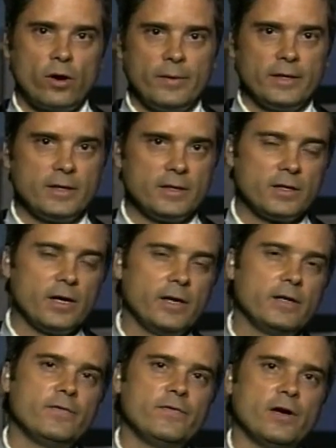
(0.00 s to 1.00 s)
warming and
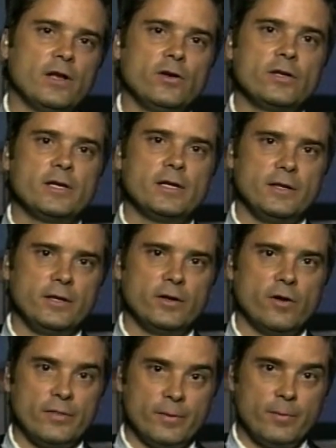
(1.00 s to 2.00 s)
kind of a look at,
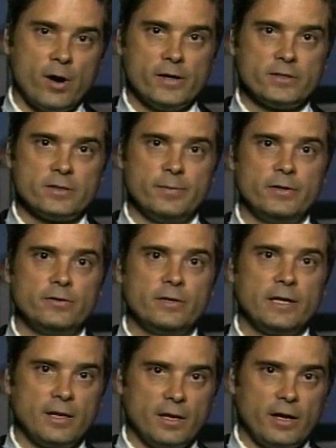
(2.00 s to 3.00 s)
at the
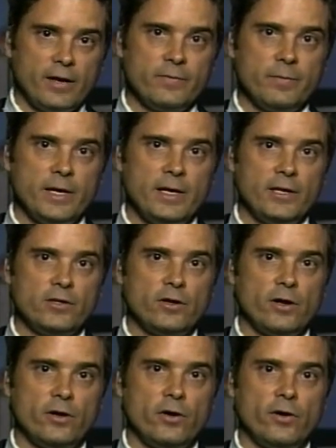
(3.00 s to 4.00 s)
possibility that life may end
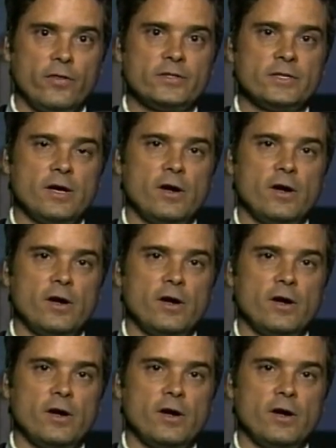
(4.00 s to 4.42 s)
on Earth.